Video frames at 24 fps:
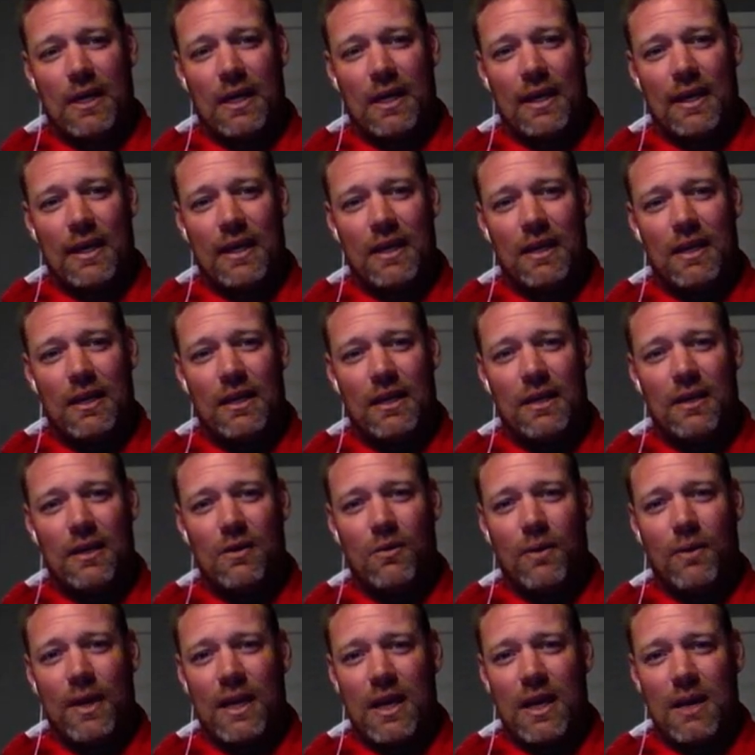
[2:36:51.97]
I get to
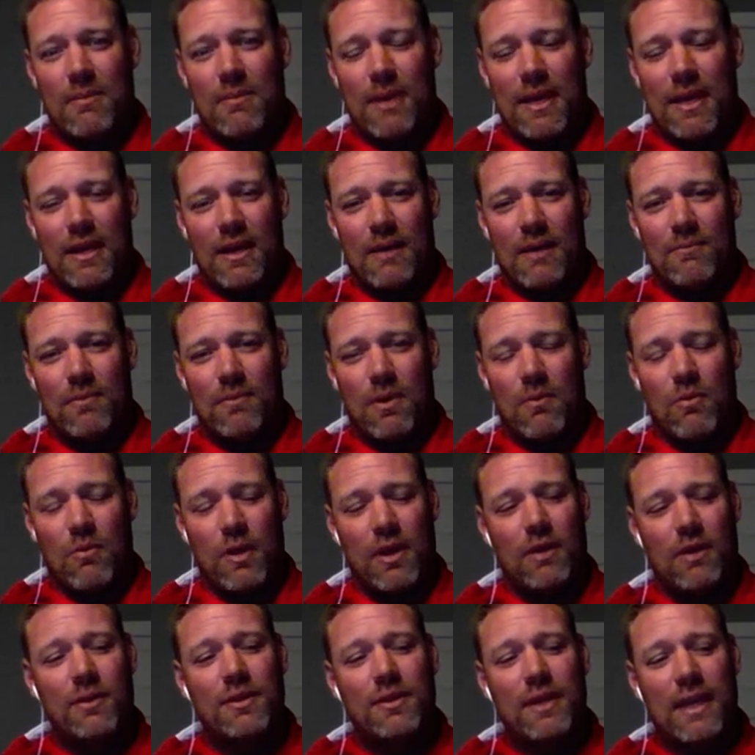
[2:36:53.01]
wake up. I'm
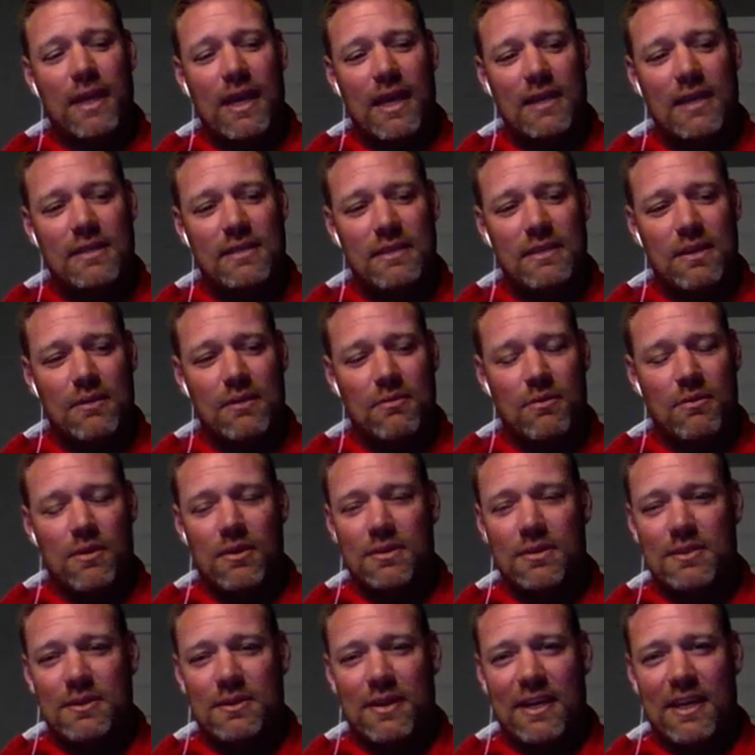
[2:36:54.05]
working with the Kansas City
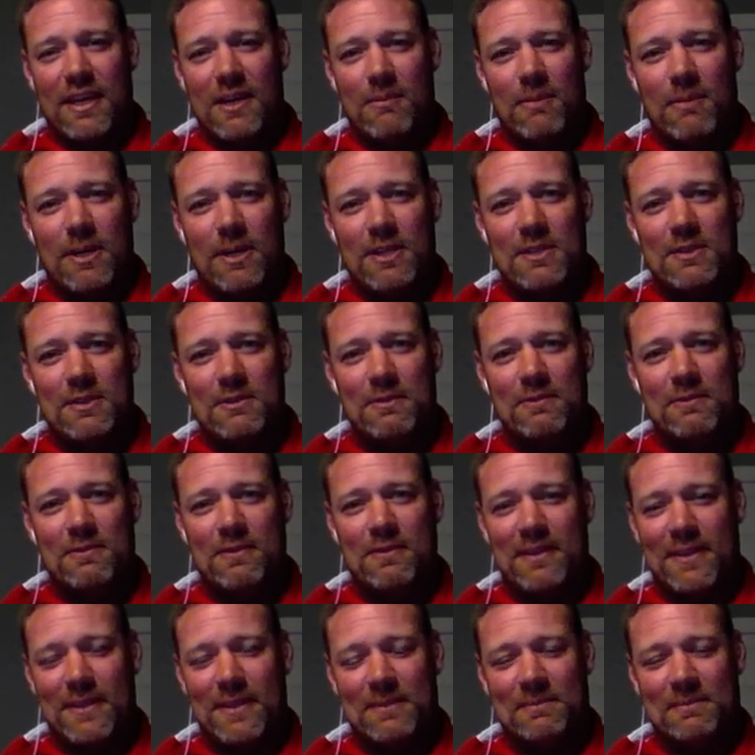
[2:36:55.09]
Royals, so I get a bunch of
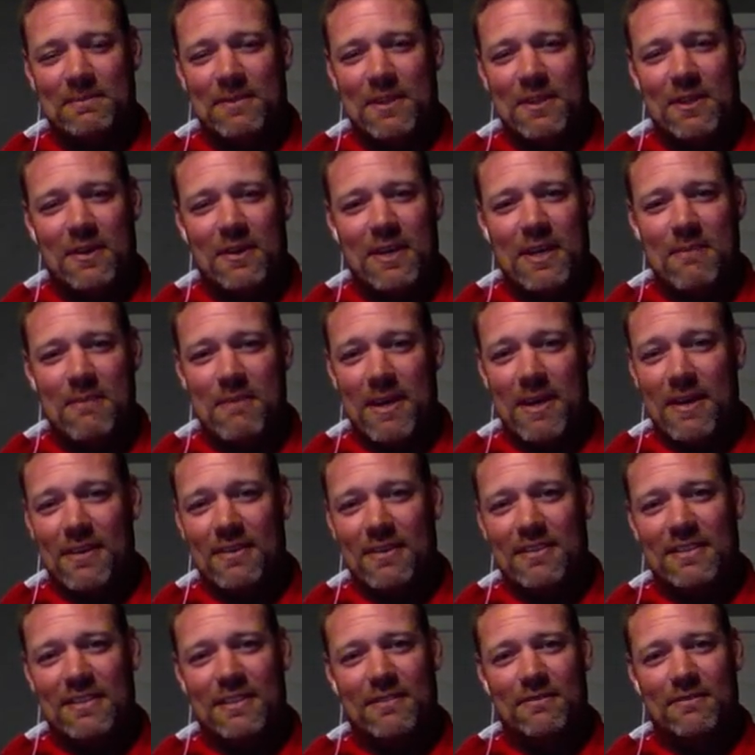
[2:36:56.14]

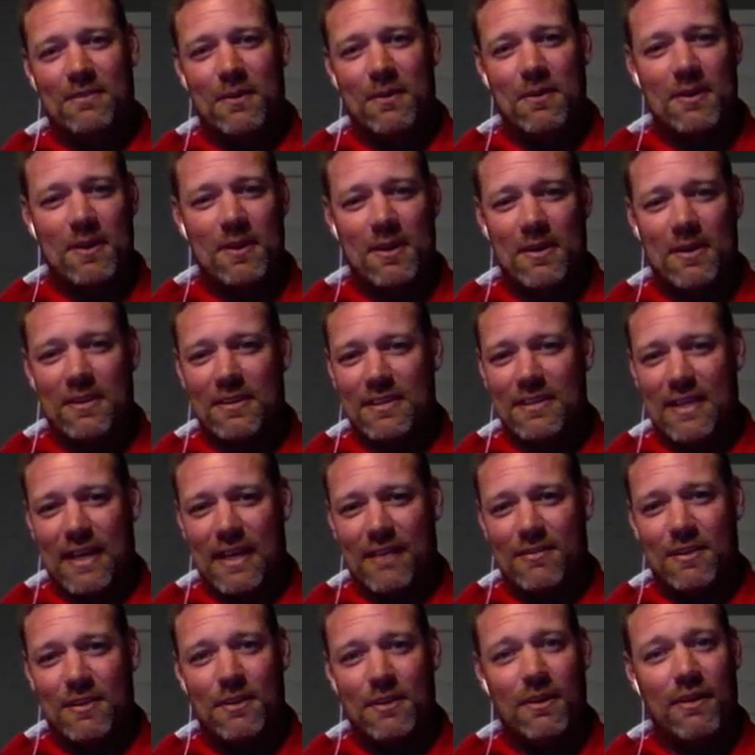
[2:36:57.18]
emails and phone calls I
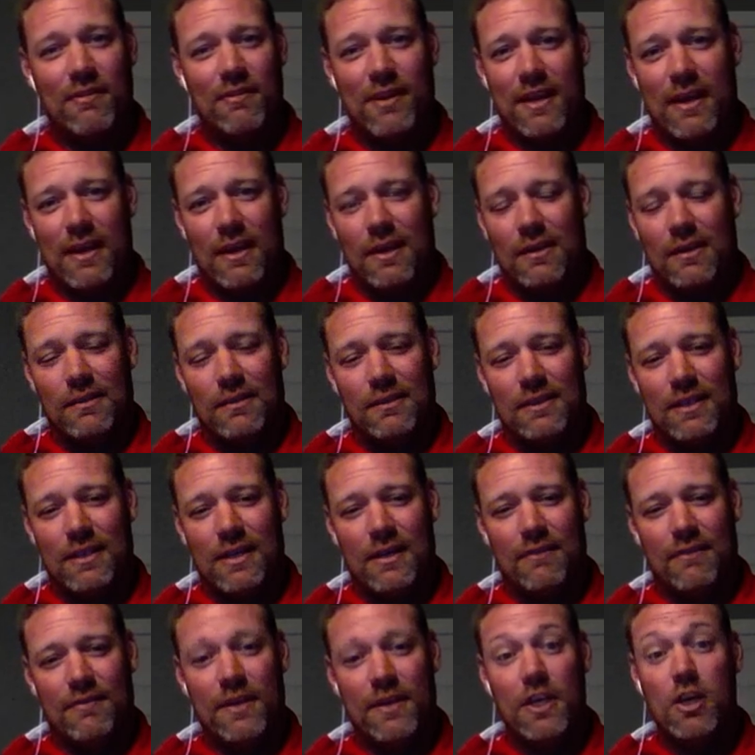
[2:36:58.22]
have to do every day,
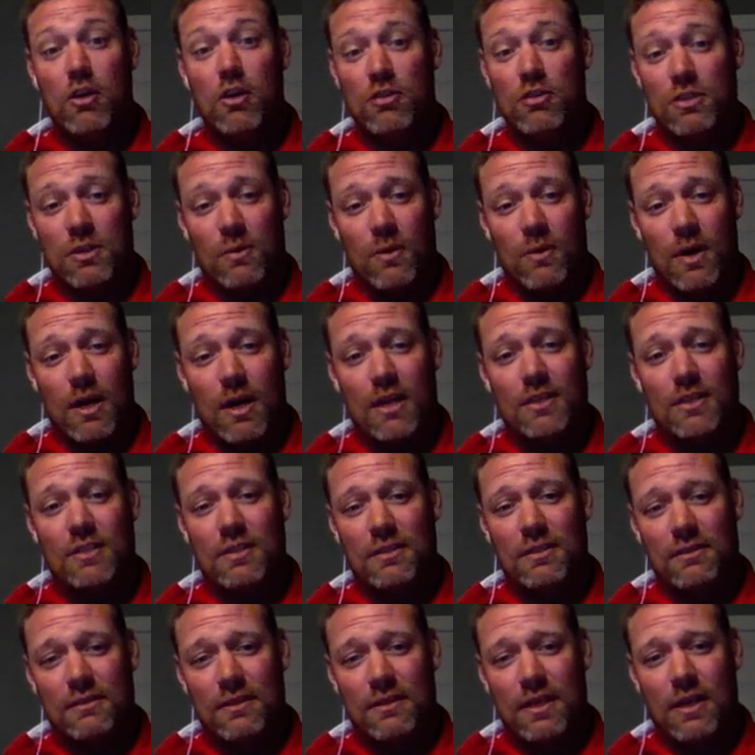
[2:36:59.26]
videos to
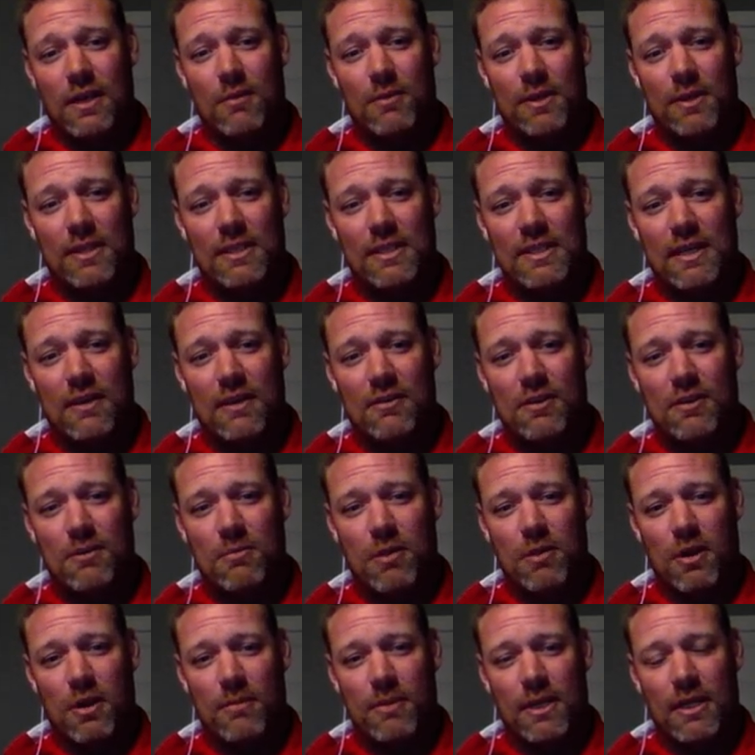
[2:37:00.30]
watch, helping the scouting
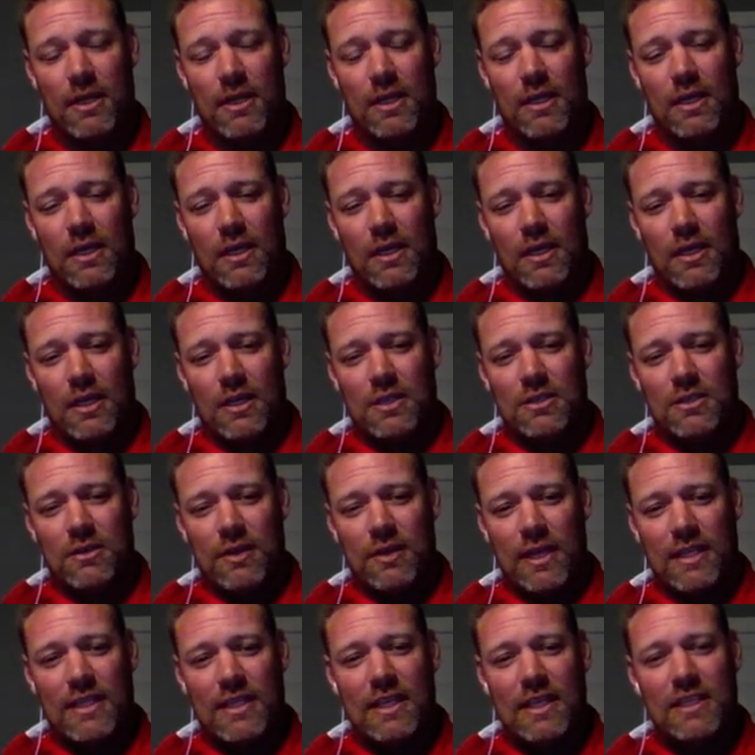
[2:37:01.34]
department. So
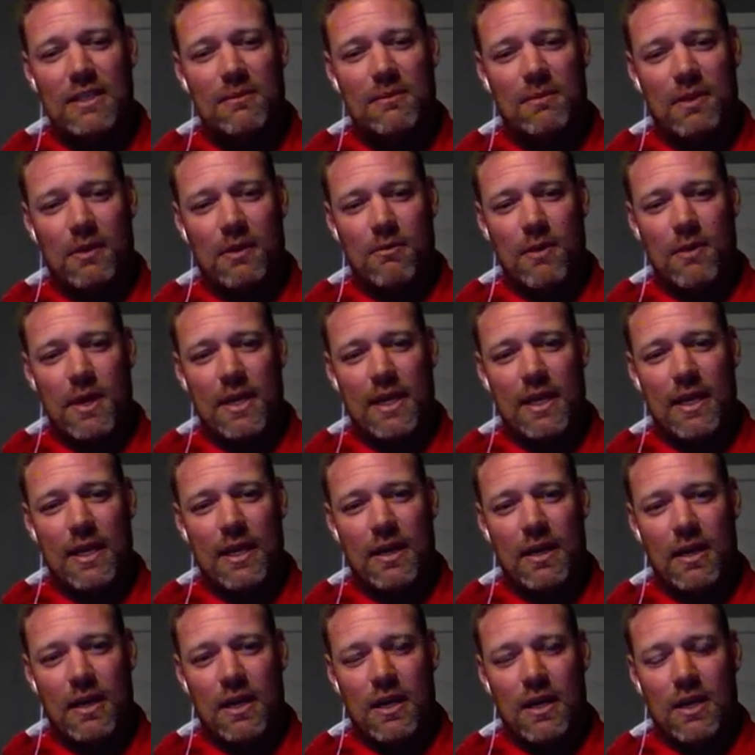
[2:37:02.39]
that takes up a little of my
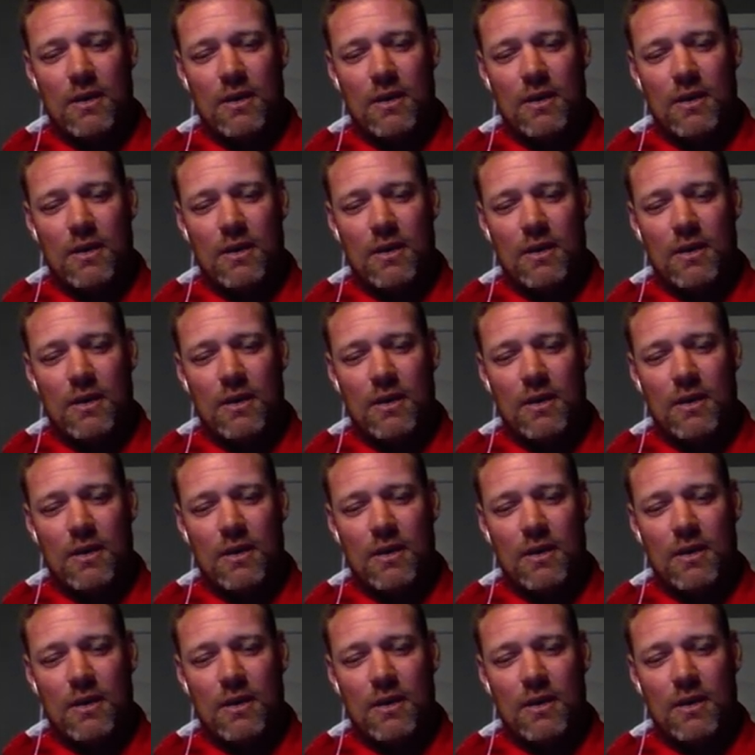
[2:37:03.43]
day.